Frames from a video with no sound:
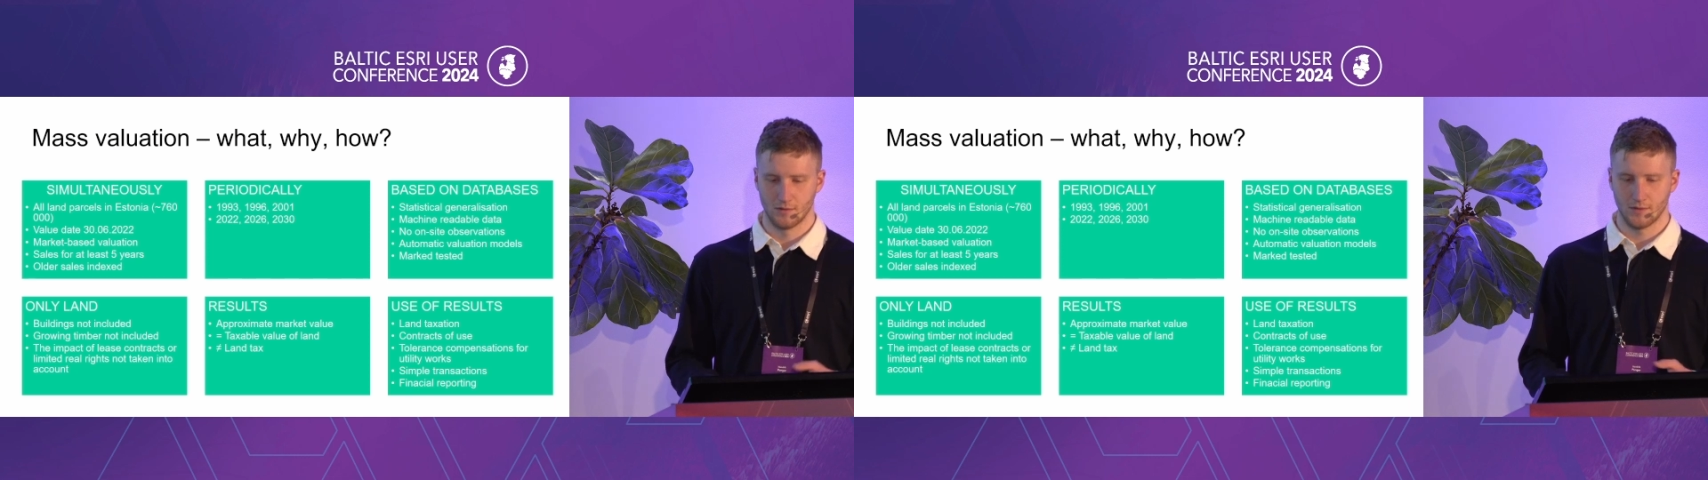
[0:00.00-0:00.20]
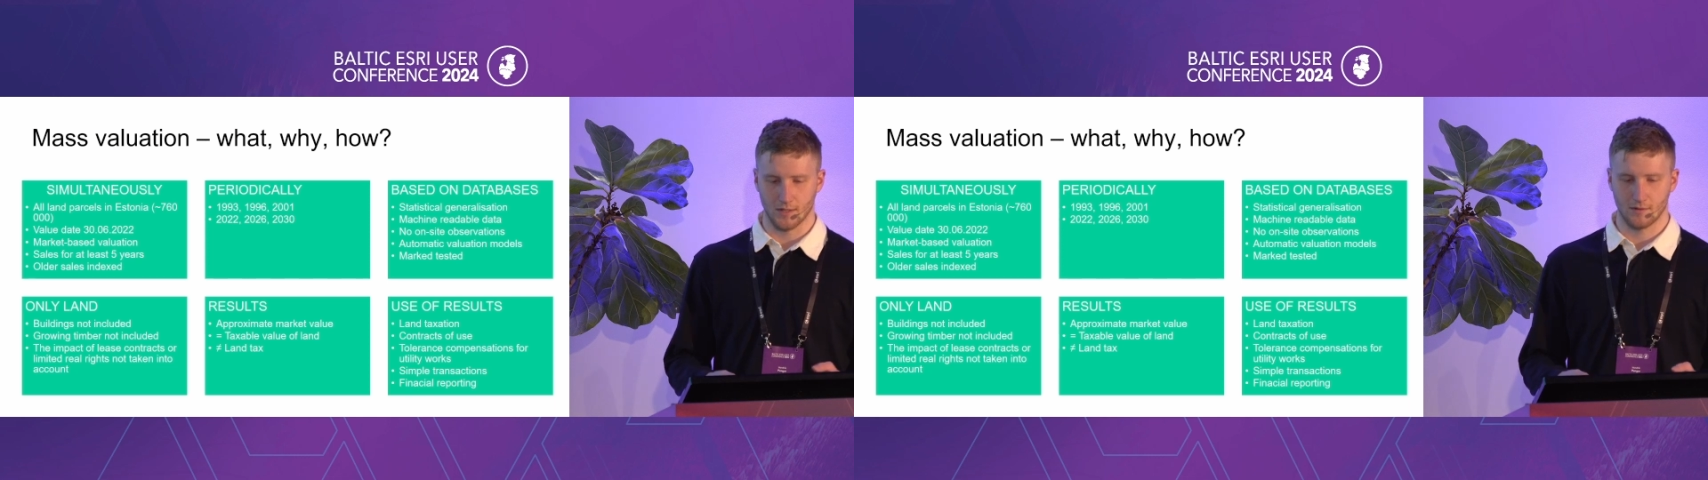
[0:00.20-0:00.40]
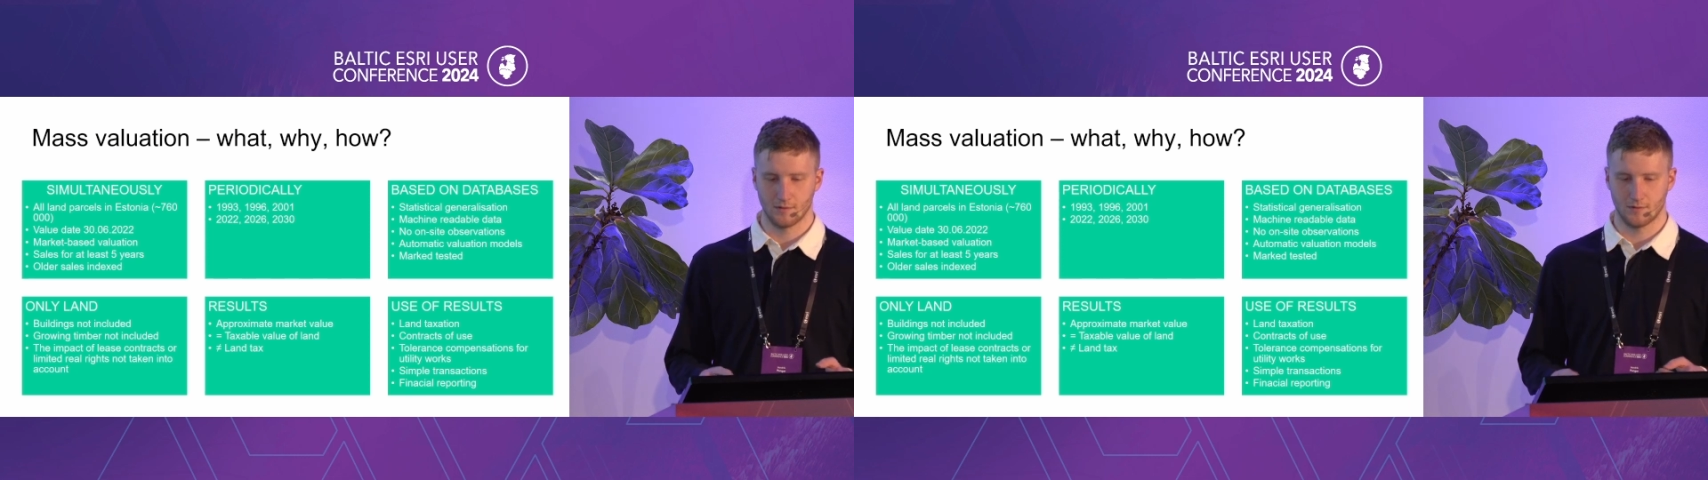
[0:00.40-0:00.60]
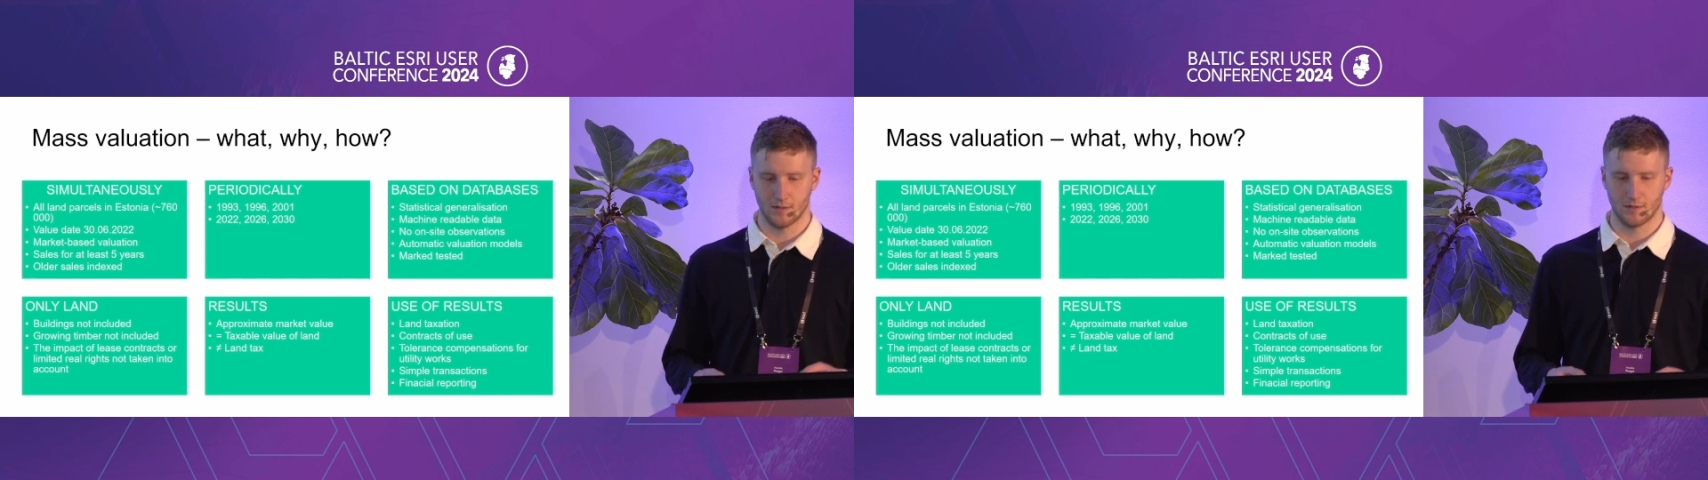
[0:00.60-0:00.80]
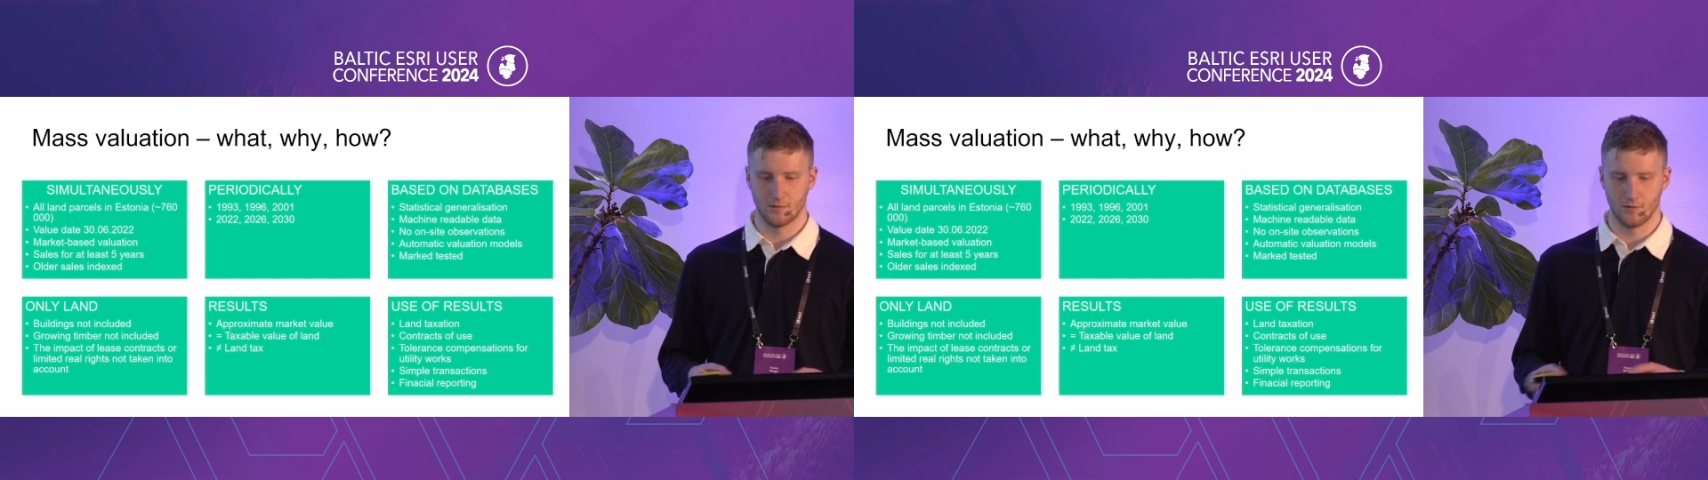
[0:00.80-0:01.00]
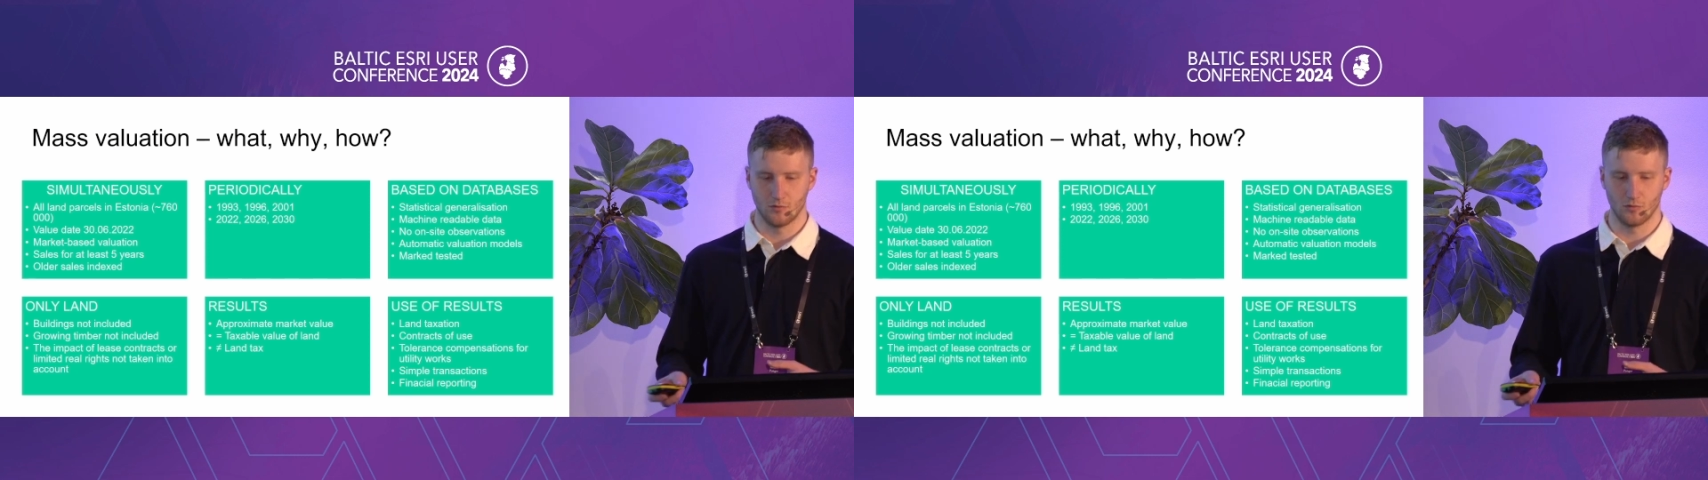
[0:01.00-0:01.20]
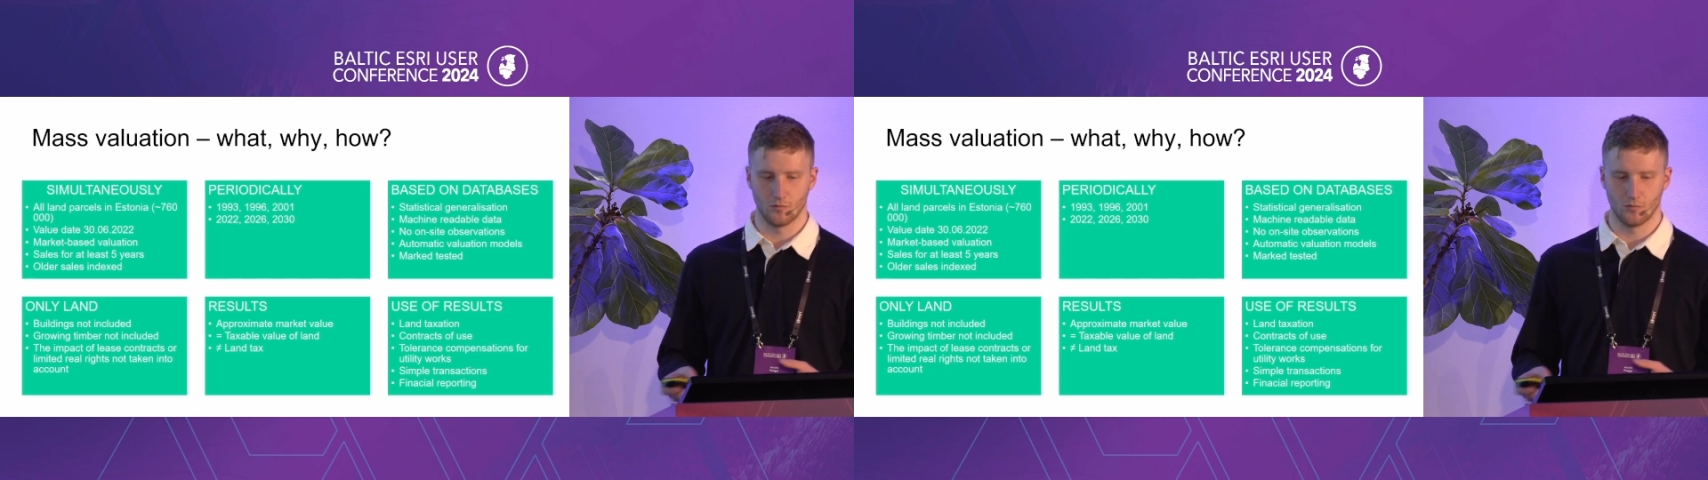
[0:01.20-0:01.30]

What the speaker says: yeah, the new